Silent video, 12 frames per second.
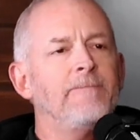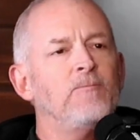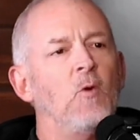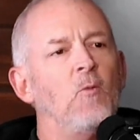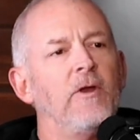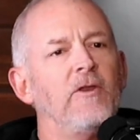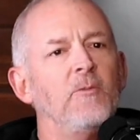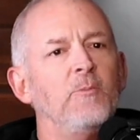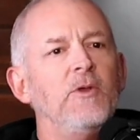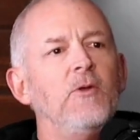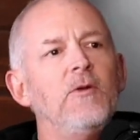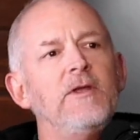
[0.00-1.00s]
But one of the
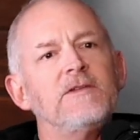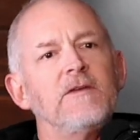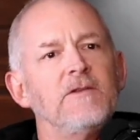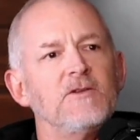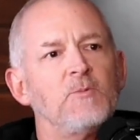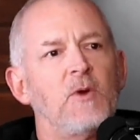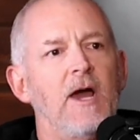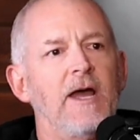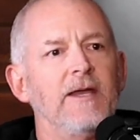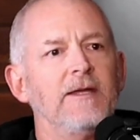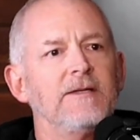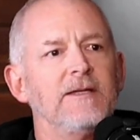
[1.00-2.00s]
beauties of this
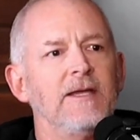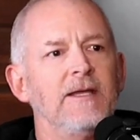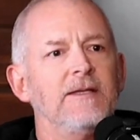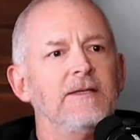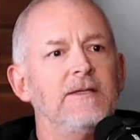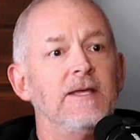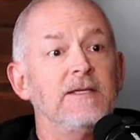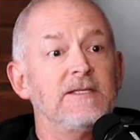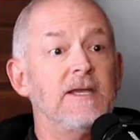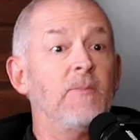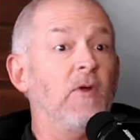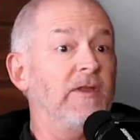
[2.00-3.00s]
product, and that
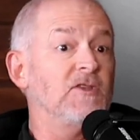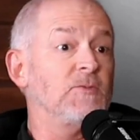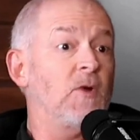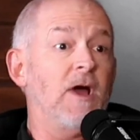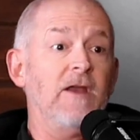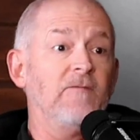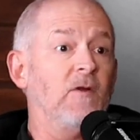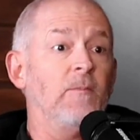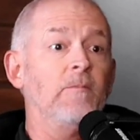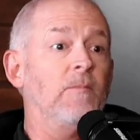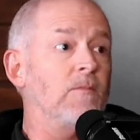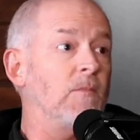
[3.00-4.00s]
separate this product
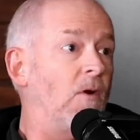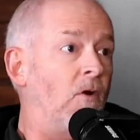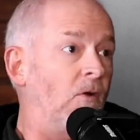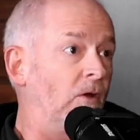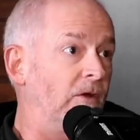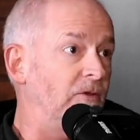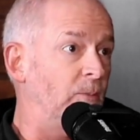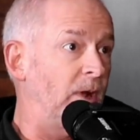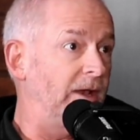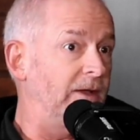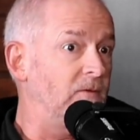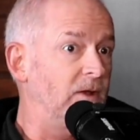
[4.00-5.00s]
from all other
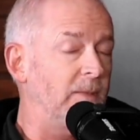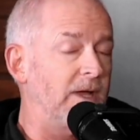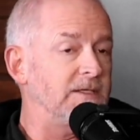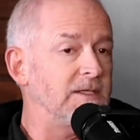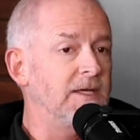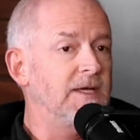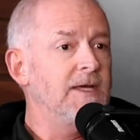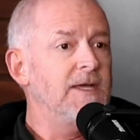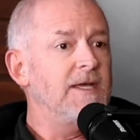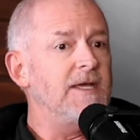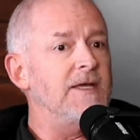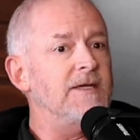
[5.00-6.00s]
polyacrylamides,
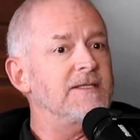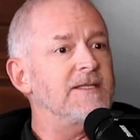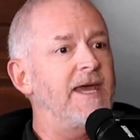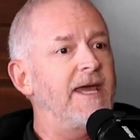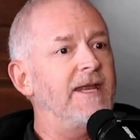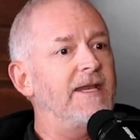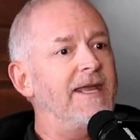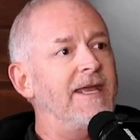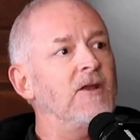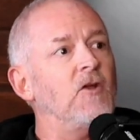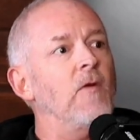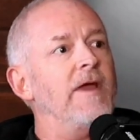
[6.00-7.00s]
is that it
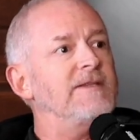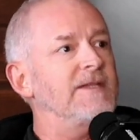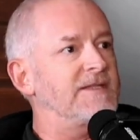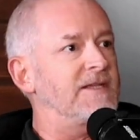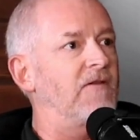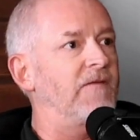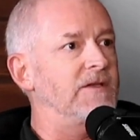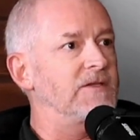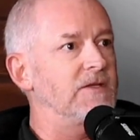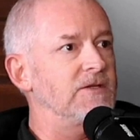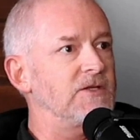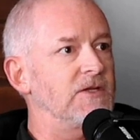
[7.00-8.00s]
integrates itself
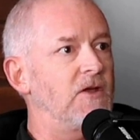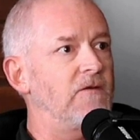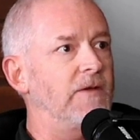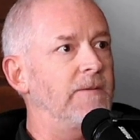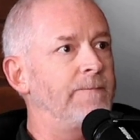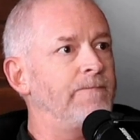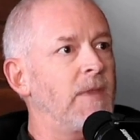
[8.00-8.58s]
into the synovium,